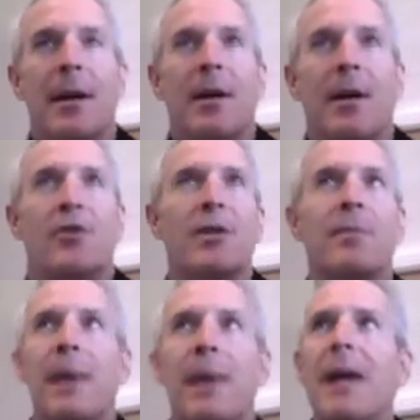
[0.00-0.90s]

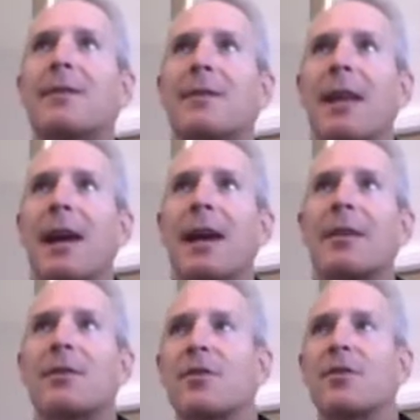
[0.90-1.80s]
just makes
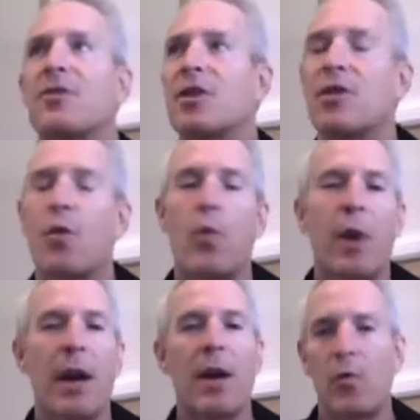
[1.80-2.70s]
things just
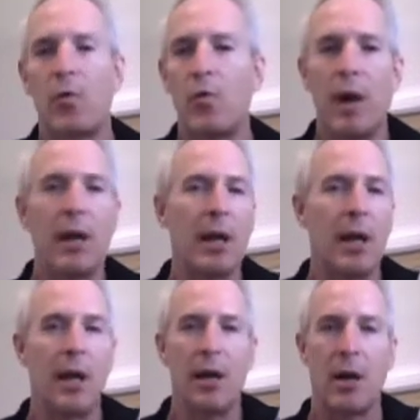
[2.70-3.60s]
quick run
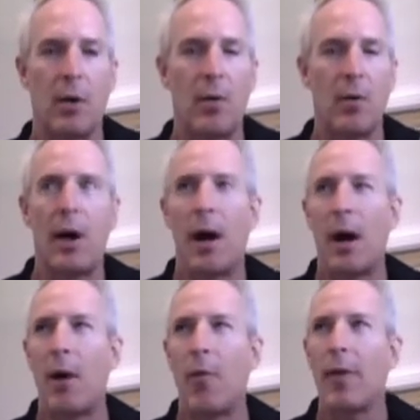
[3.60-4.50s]
and go
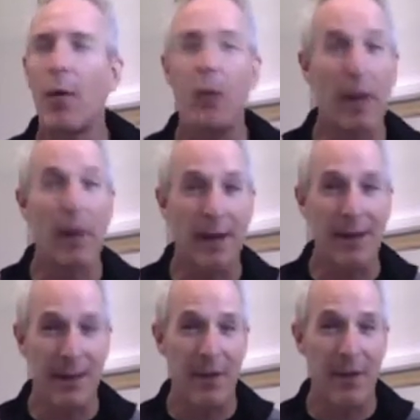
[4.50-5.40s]
without really
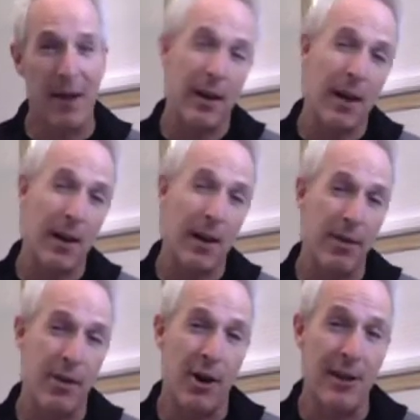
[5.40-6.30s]
giving a lot of
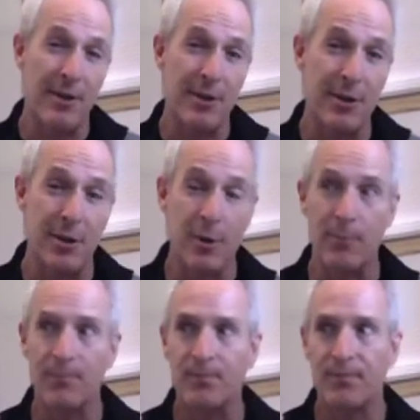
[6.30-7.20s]
thought
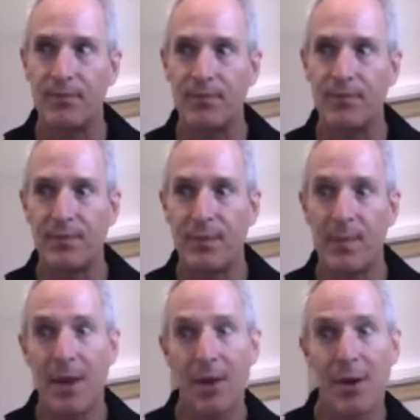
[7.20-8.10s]
to
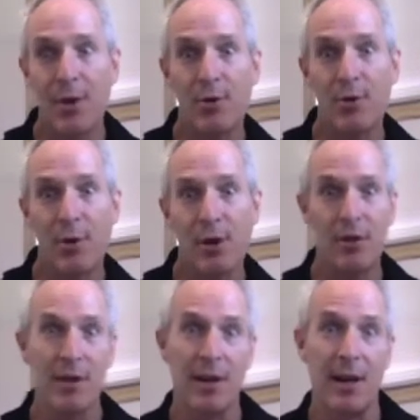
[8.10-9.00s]
the
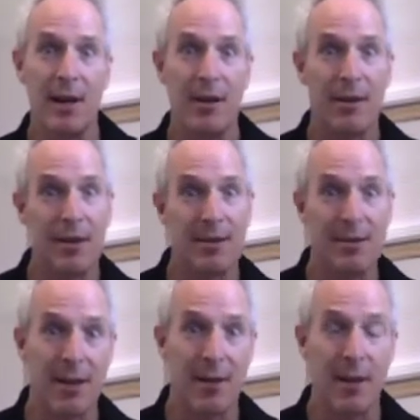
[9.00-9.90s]
nutrition, the health,
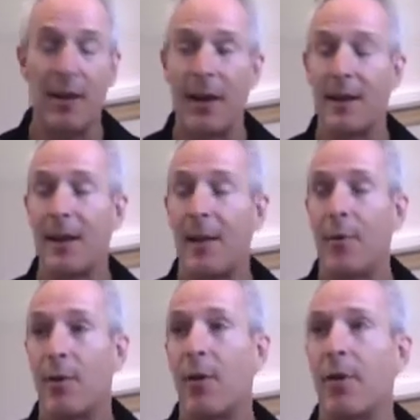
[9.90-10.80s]
etc. that
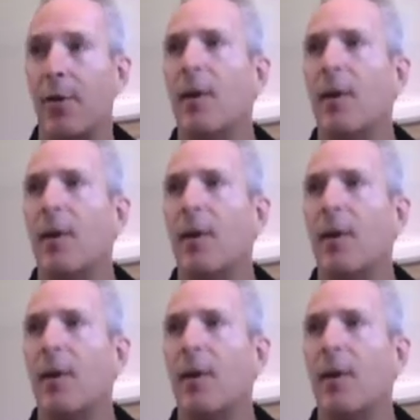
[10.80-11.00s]
we're going through